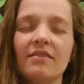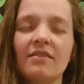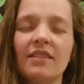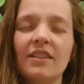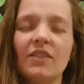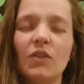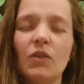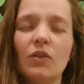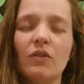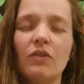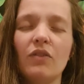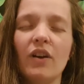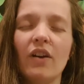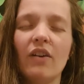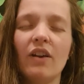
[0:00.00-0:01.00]
into a
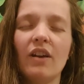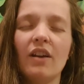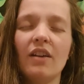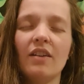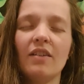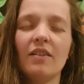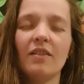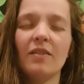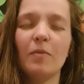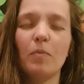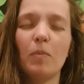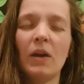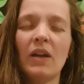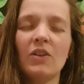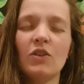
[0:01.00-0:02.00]
very
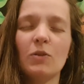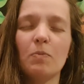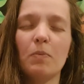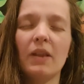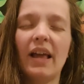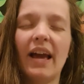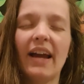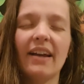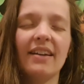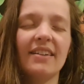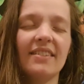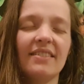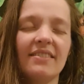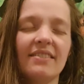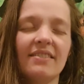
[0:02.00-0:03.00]
pitch black
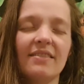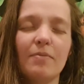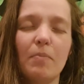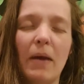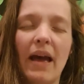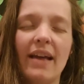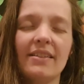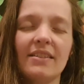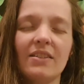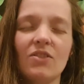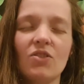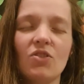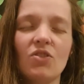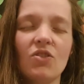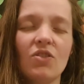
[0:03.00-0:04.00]

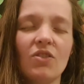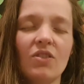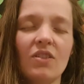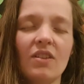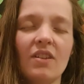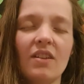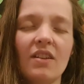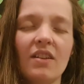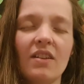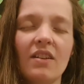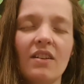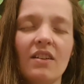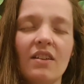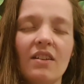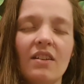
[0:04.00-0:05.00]
passage,
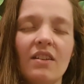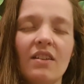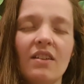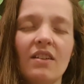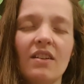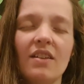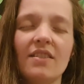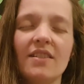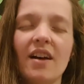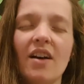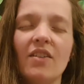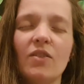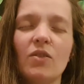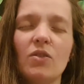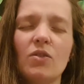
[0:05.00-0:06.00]
a
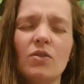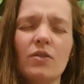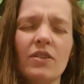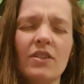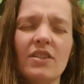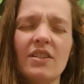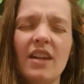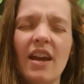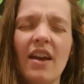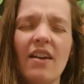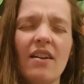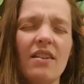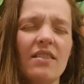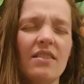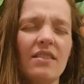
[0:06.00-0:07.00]
tunnel or
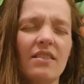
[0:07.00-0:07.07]
stairs,